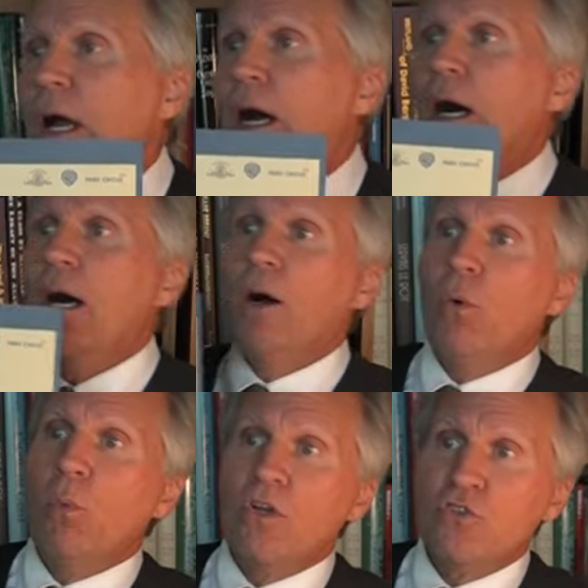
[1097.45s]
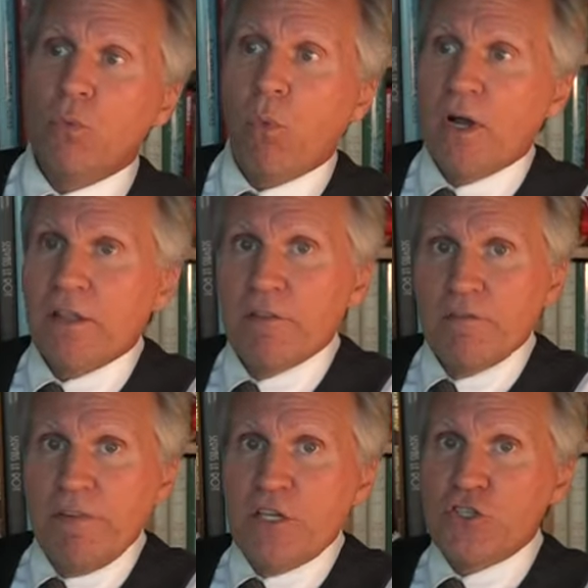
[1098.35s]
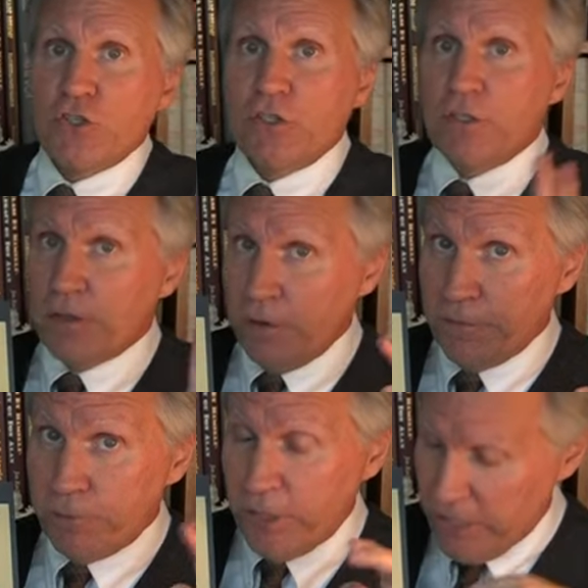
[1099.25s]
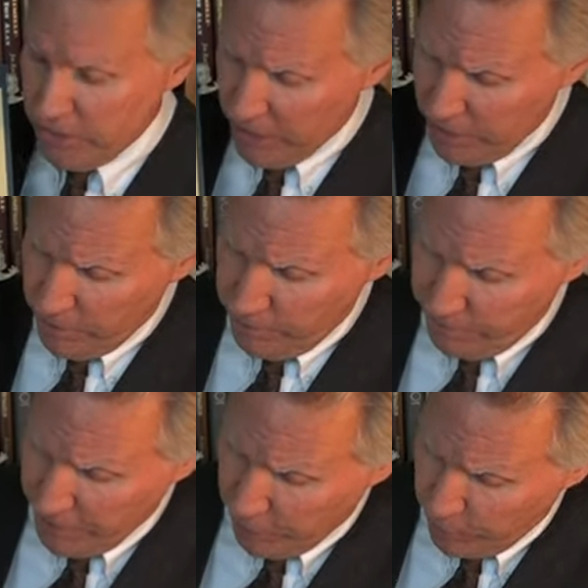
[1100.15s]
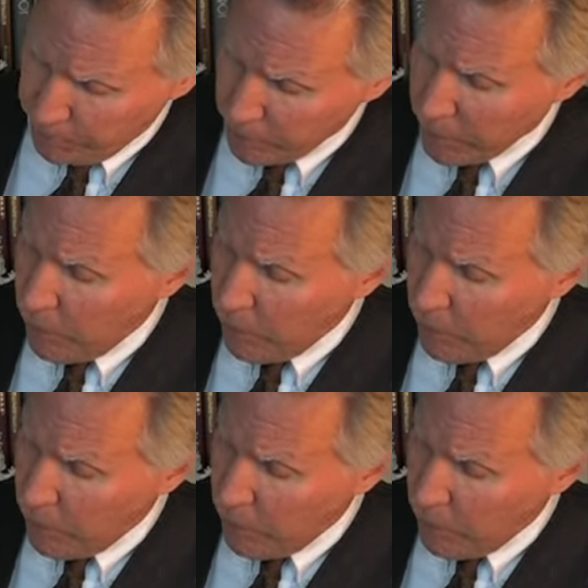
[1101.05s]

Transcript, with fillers: uh, was one of the featured uh, freaks in the film.